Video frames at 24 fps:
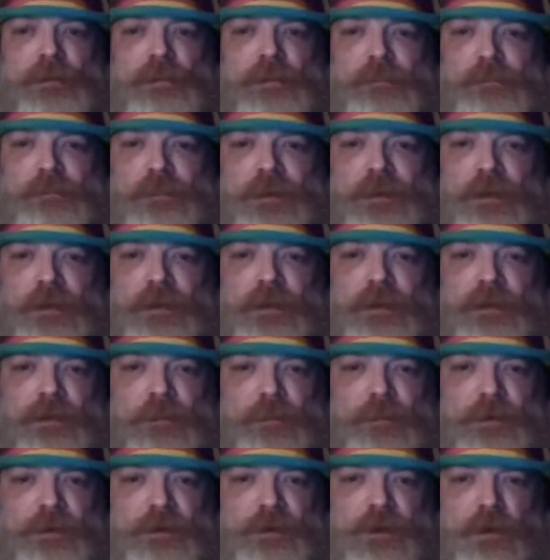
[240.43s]

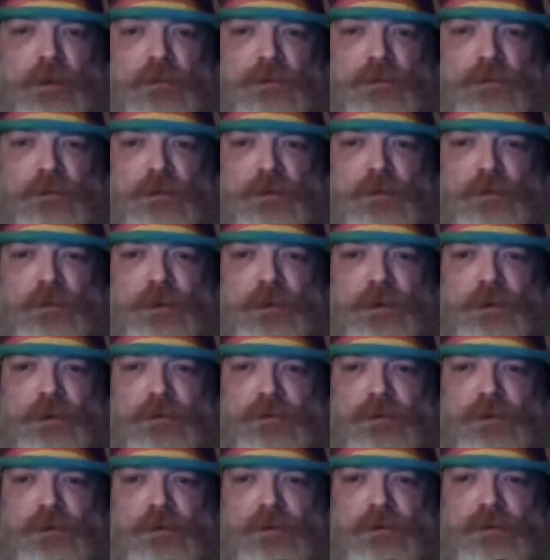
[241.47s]
But James, do you want
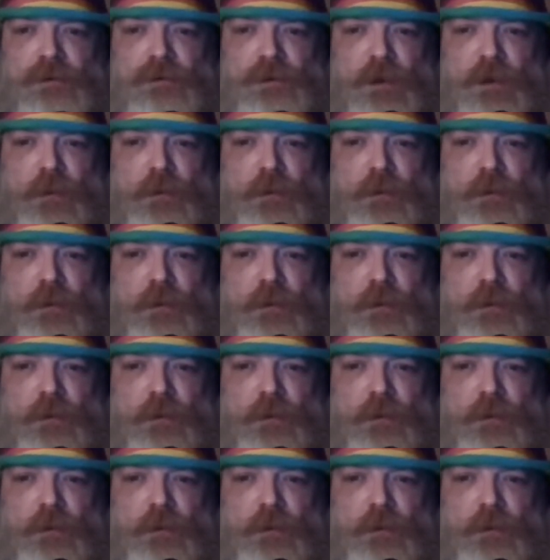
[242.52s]
to share